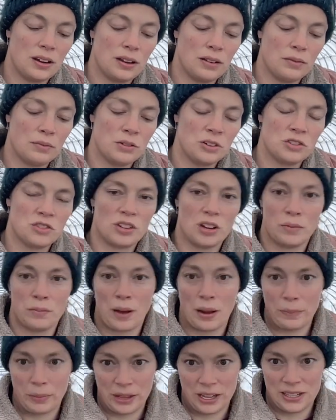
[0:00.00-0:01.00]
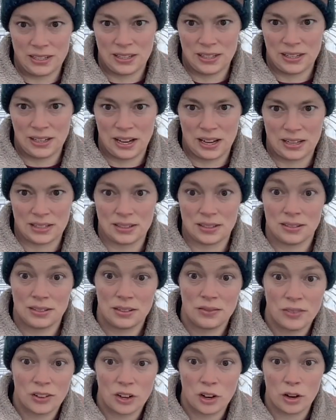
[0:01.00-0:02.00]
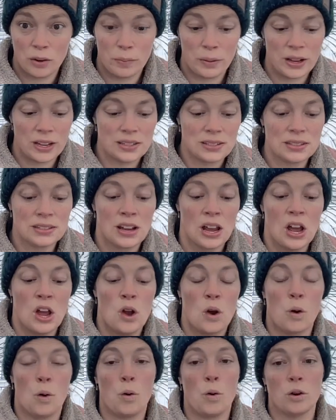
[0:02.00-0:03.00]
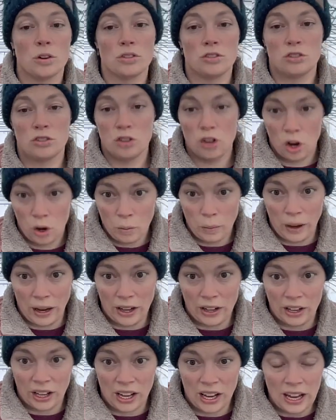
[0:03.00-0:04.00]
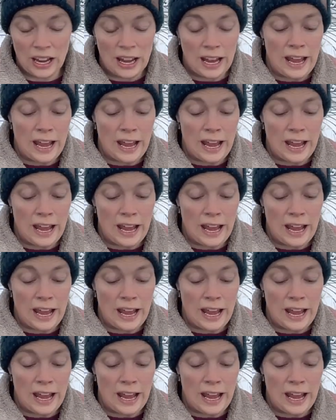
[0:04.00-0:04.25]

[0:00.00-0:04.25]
which in my planting is Symphocarpus or snowberry.